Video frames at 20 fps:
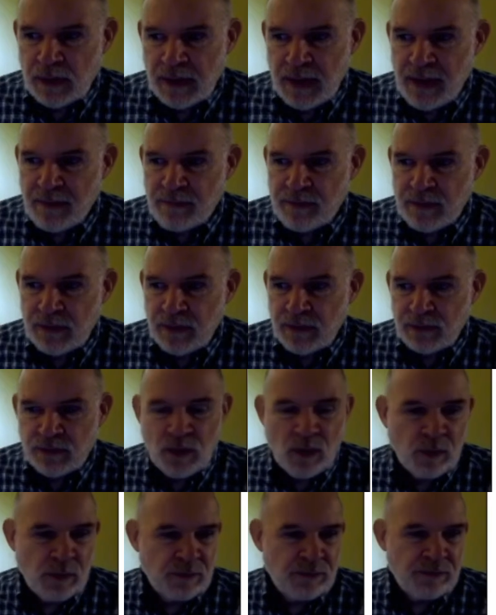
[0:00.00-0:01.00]
to have to just
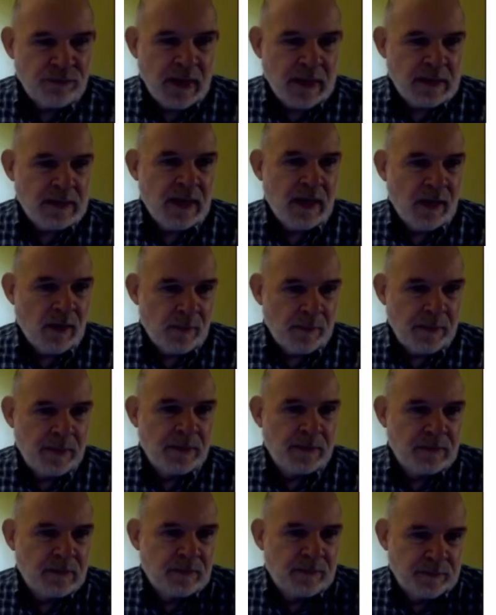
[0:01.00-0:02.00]
go and find help
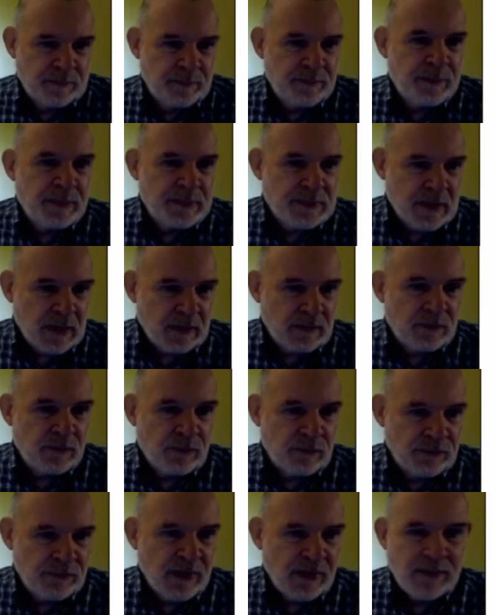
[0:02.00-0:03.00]
to protect
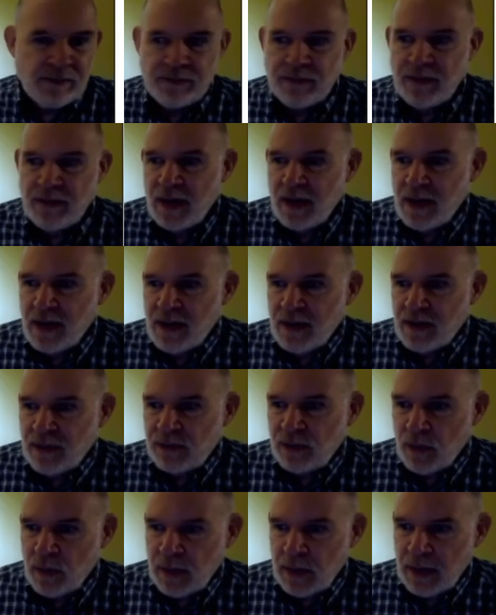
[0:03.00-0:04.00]
yourself.
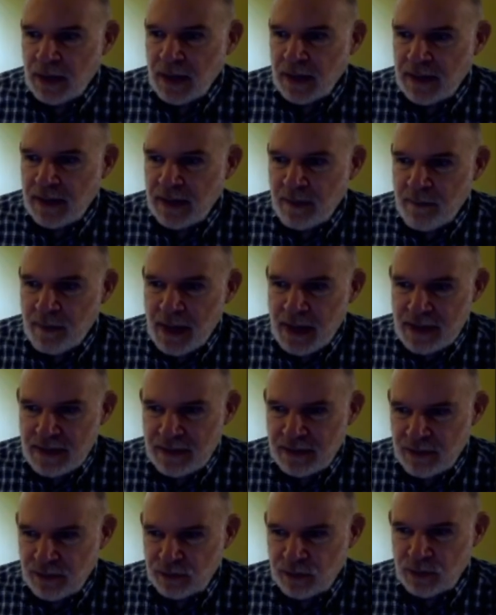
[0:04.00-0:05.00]
So I came back
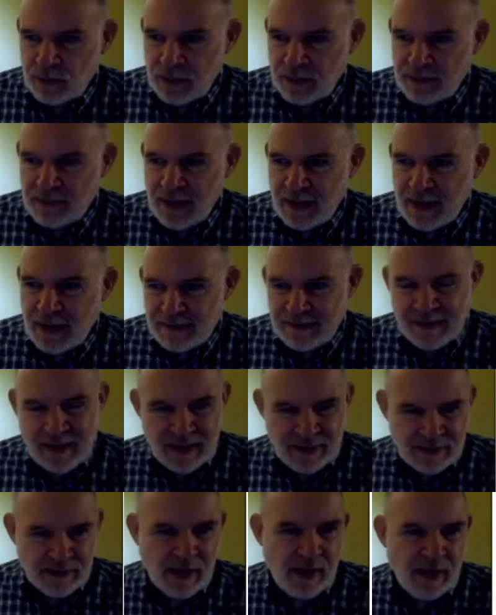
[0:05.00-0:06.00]
to this one because
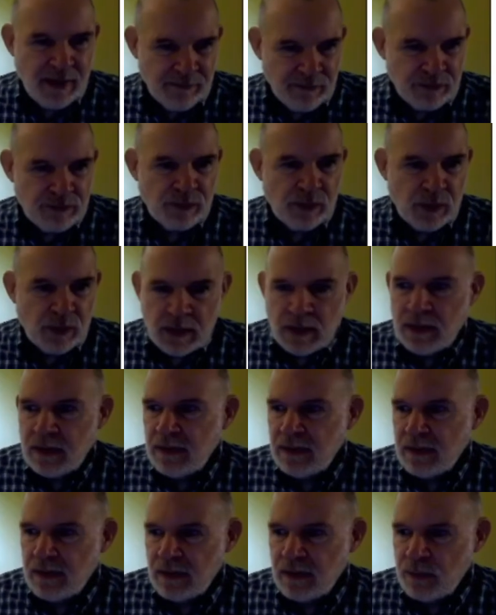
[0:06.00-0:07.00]
that's kind of a
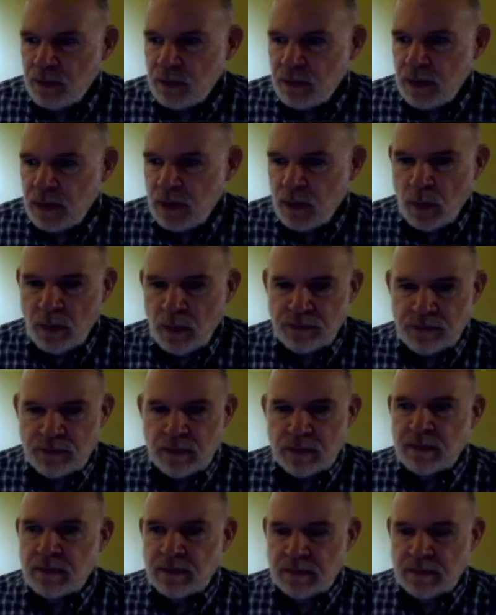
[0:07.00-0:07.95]
tricky question.